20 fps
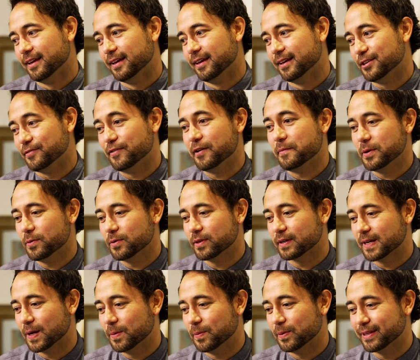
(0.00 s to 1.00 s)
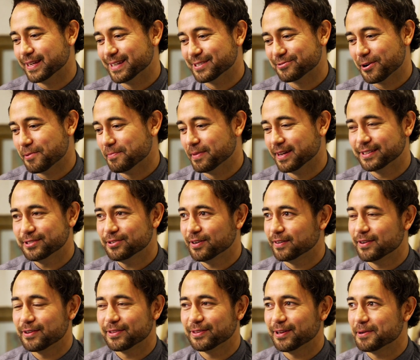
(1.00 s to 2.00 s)
You've hit me with a couple of these where I'm like, dude, I've
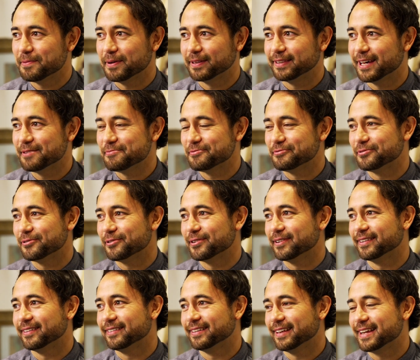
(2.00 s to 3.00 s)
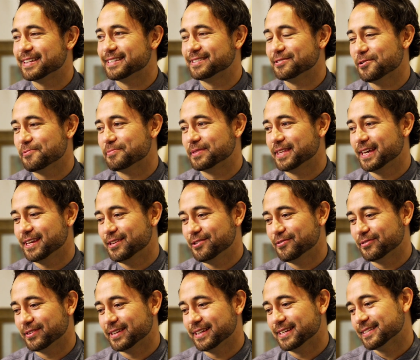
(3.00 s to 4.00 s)
never thought about that before. That's dope. Thank you for
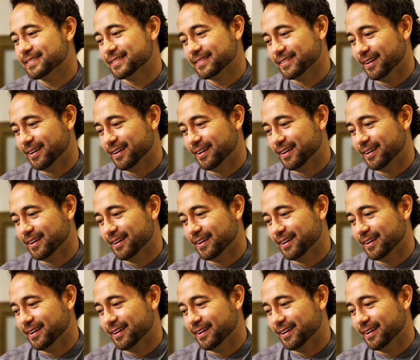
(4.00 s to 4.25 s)
these.